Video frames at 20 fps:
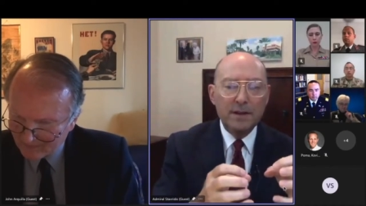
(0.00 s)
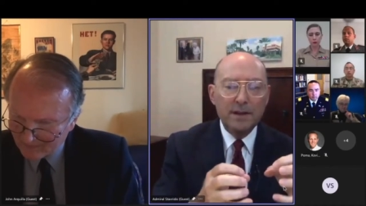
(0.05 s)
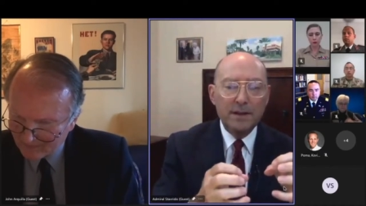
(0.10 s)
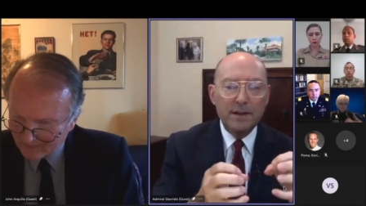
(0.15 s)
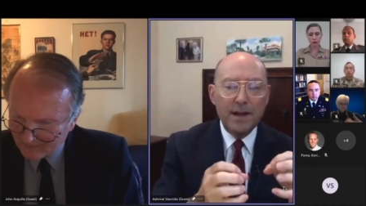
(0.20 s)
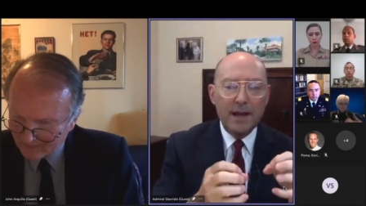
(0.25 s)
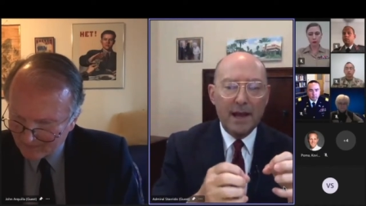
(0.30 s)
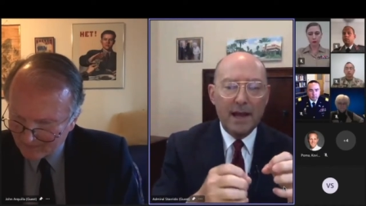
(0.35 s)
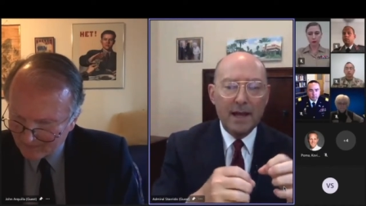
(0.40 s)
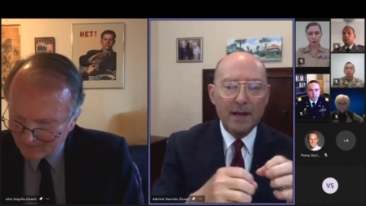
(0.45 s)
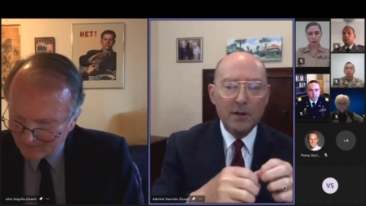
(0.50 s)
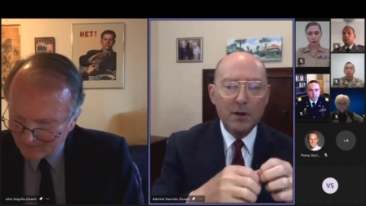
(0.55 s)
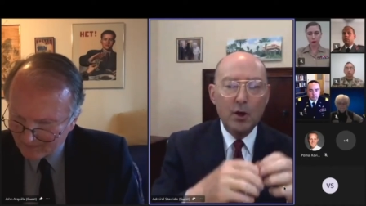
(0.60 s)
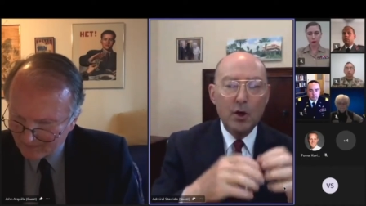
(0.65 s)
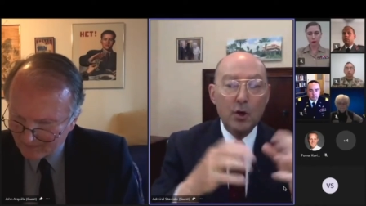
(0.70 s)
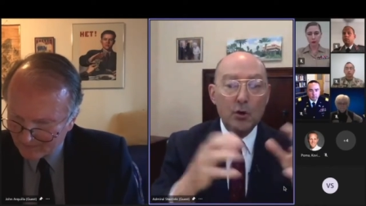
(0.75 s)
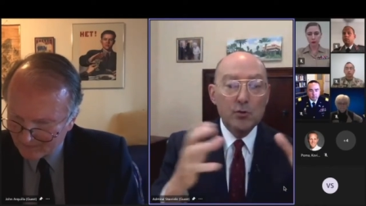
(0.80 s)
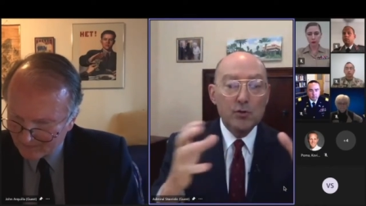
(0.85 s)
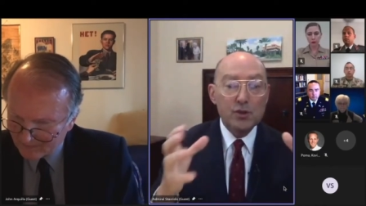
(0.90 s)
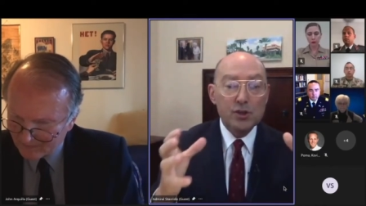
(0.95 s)
it had
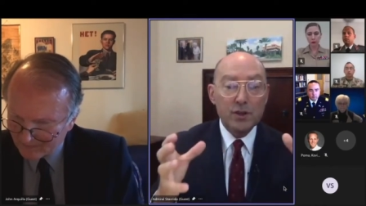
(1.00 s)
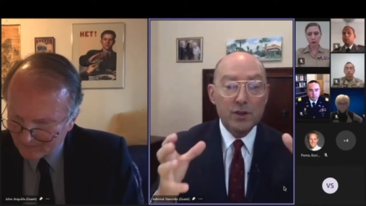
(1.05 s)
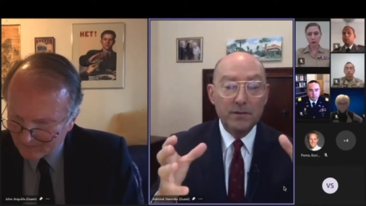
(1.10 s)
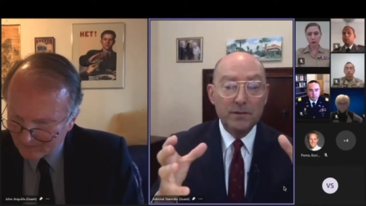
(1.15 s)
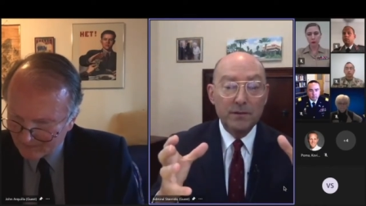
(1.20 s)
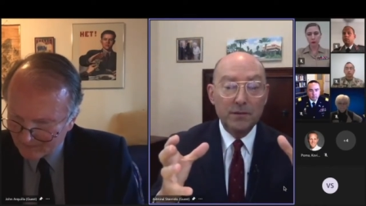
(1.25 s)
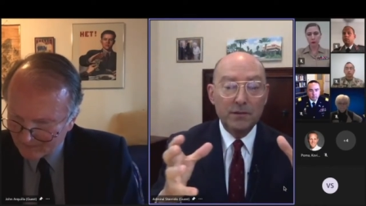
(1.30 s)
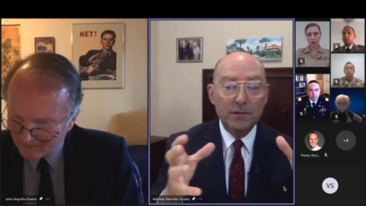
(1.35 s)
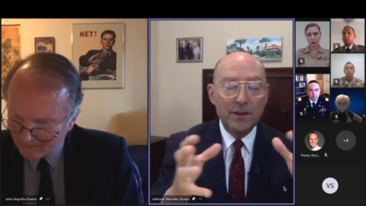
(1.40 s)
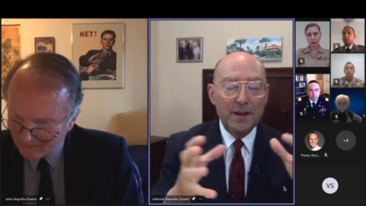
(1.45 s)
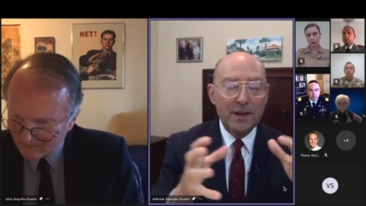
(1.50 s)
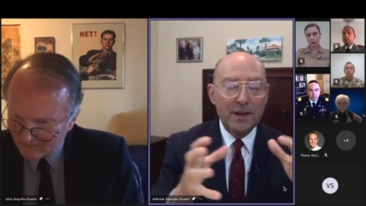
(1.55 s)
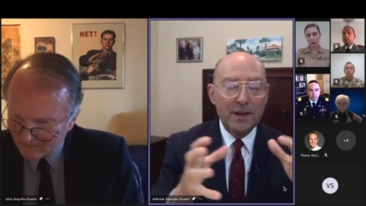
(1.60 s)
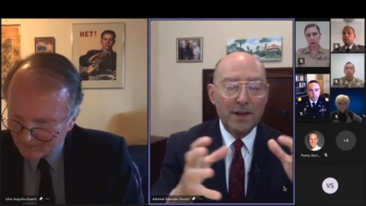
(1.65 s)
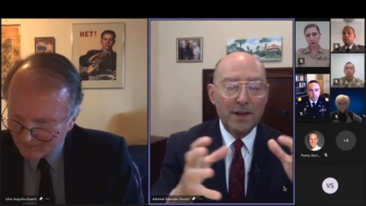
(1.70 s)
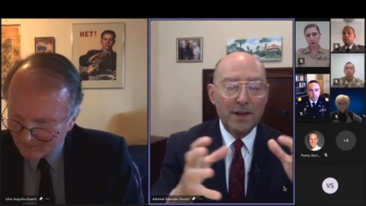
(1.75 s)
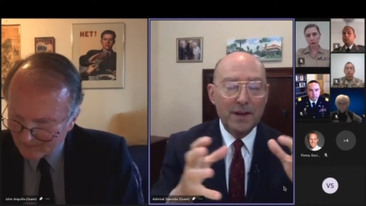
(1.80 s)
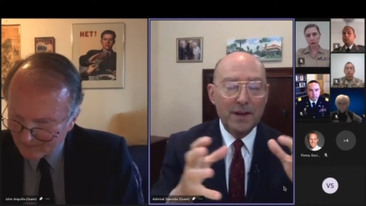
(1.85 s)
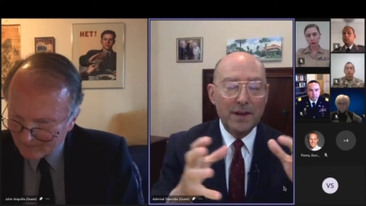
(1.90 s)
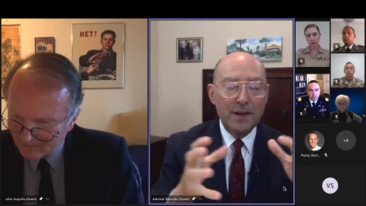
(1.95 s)
oceans
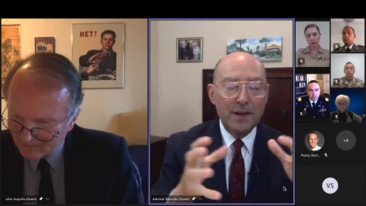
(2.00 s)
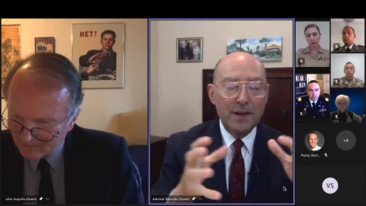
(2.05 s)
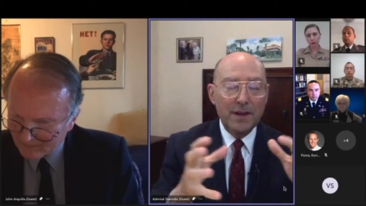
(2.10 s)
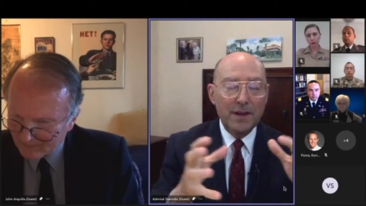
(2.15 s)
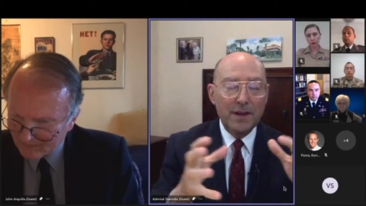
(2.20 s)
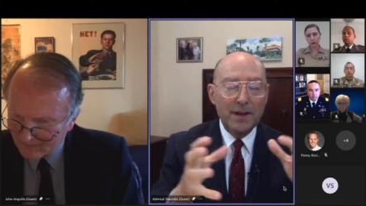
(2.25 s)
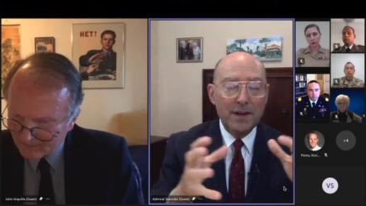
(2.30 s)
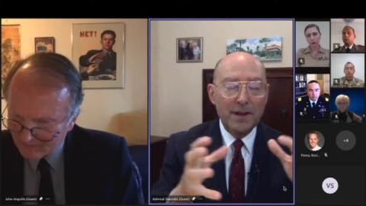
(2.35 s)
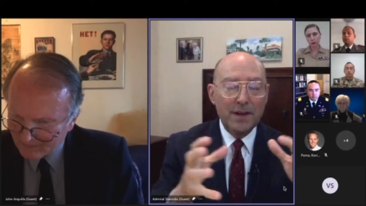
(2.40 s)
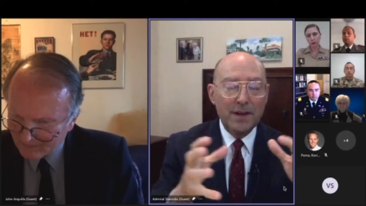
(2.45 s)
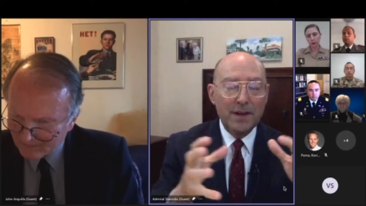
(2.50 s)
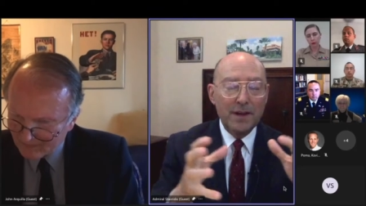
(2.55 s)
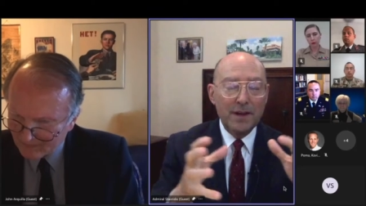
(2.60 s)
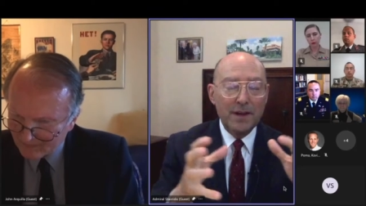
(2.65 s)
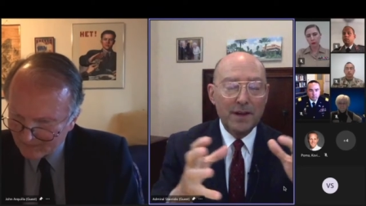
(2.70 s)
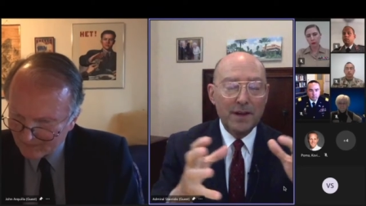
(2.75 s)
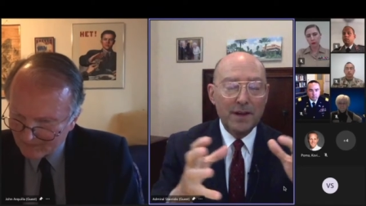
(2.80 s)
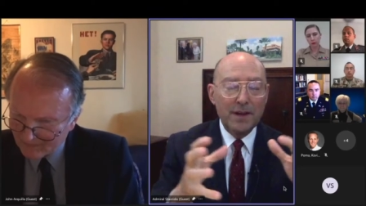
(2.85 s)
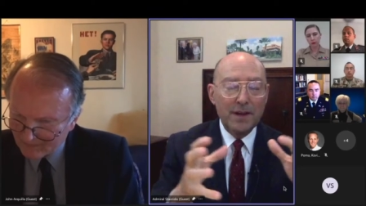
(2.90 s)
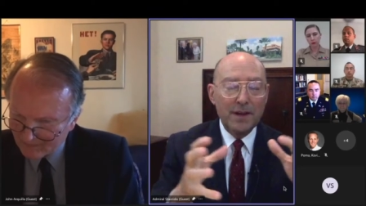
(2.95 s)
as the
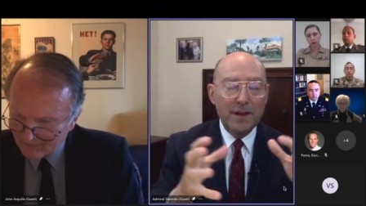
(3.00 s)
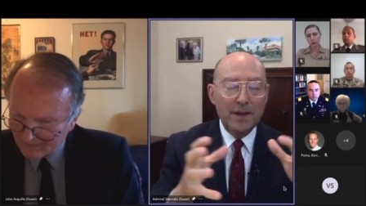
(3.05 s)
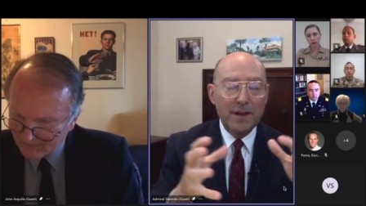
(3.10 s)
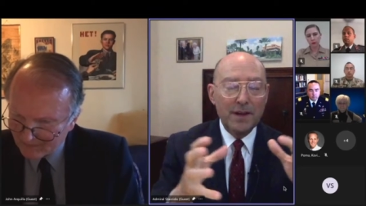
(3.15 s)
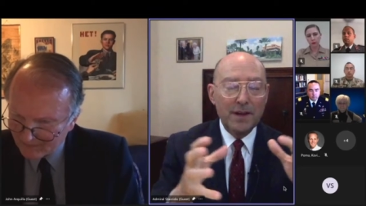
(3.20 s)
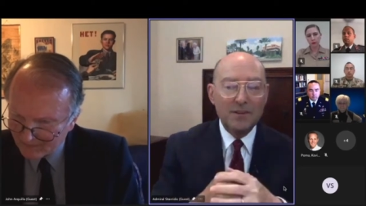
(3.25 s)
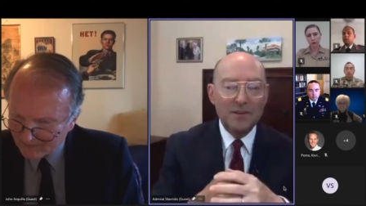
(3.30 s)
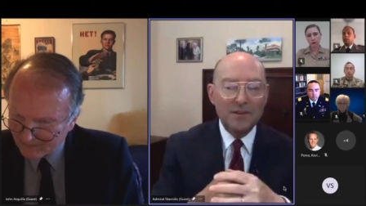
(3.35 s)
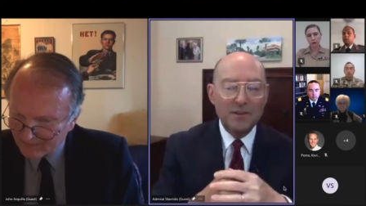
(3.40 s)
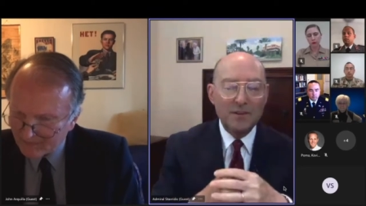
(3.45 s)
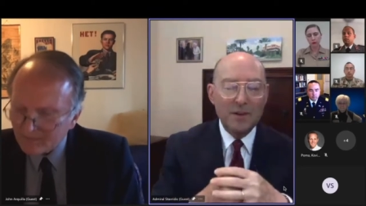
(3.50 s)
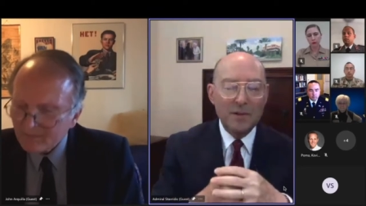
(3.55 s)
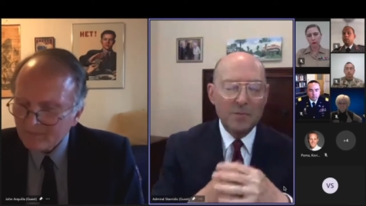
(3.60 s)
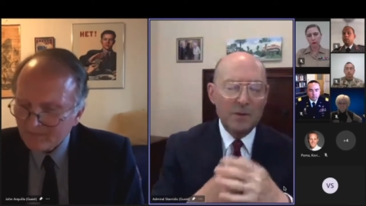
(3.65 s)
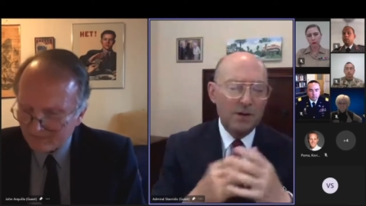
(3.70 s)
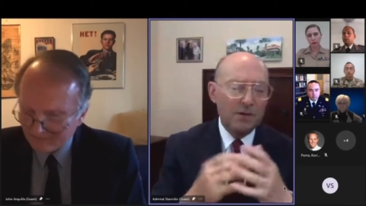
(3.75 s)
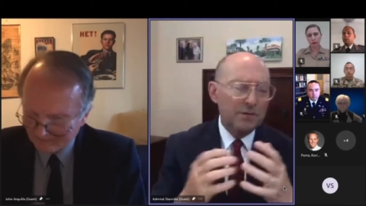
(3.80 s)
central organizing theme.